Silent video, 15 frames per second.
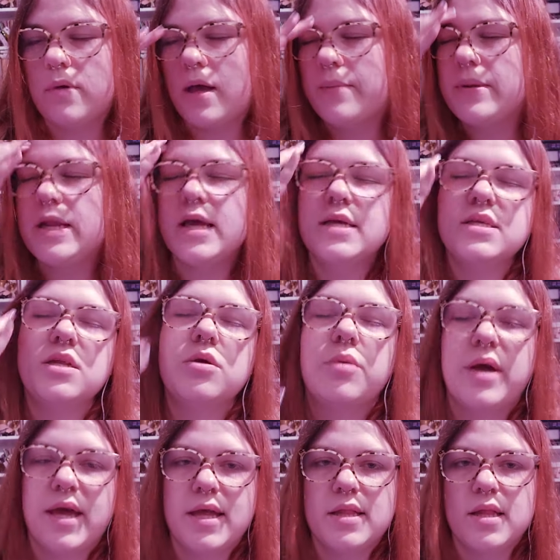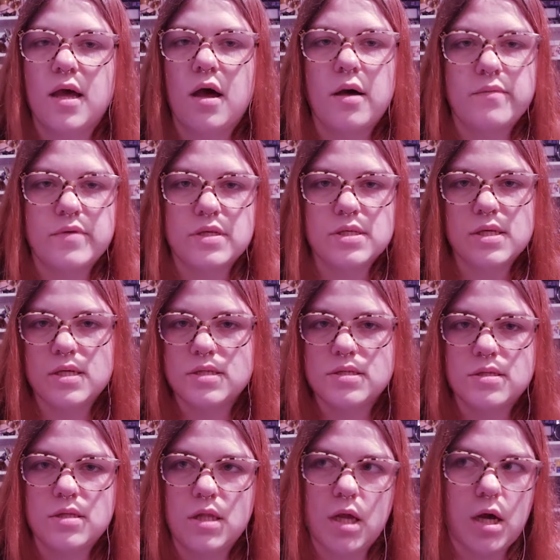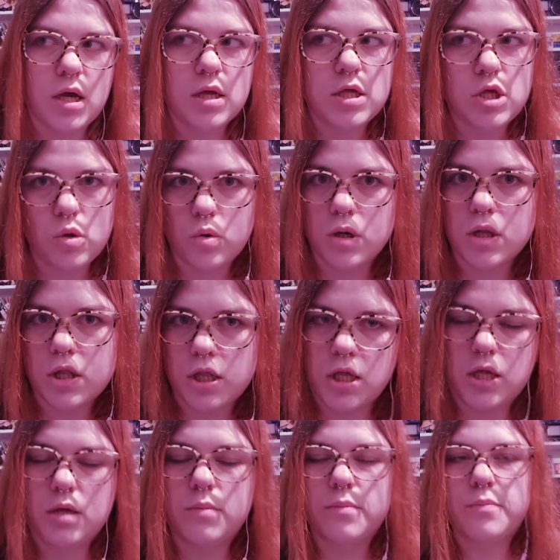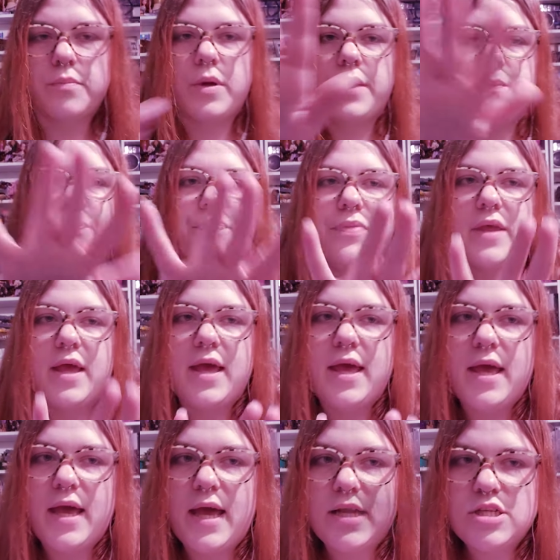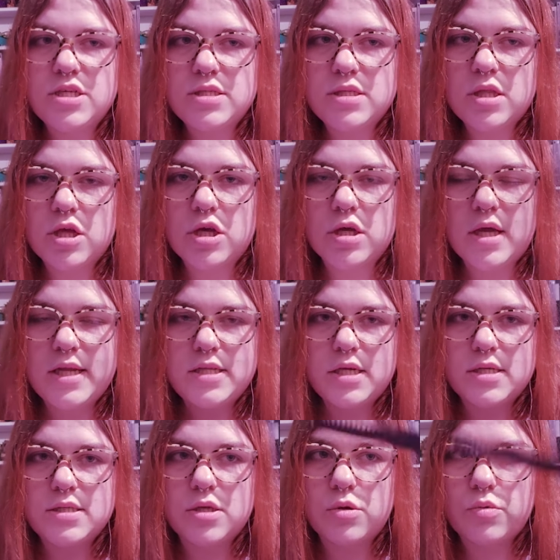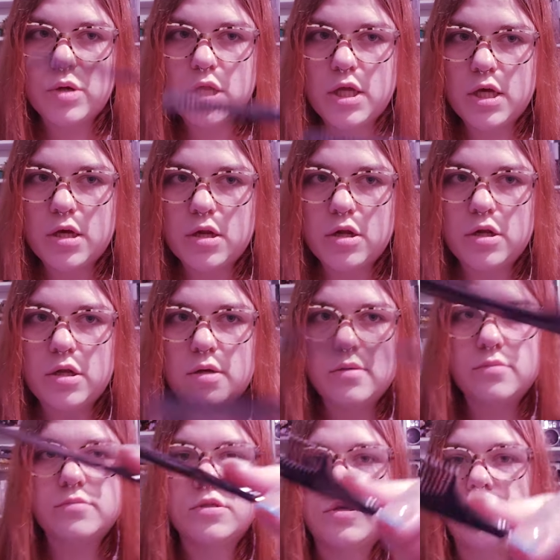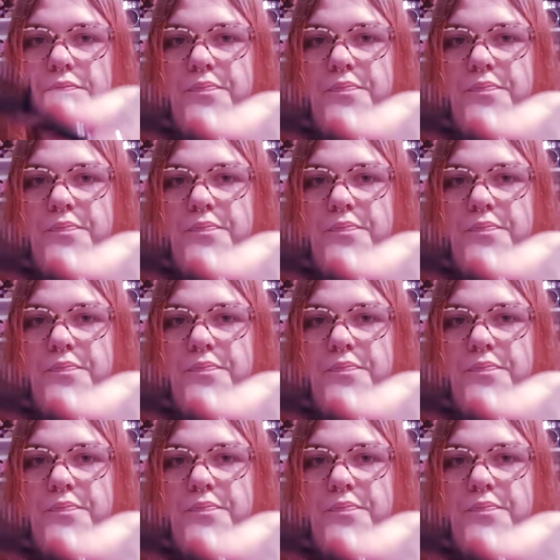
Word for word: I mean, I guess I don't hate that. Obviously, it's not your thing, but it does look really good on you. So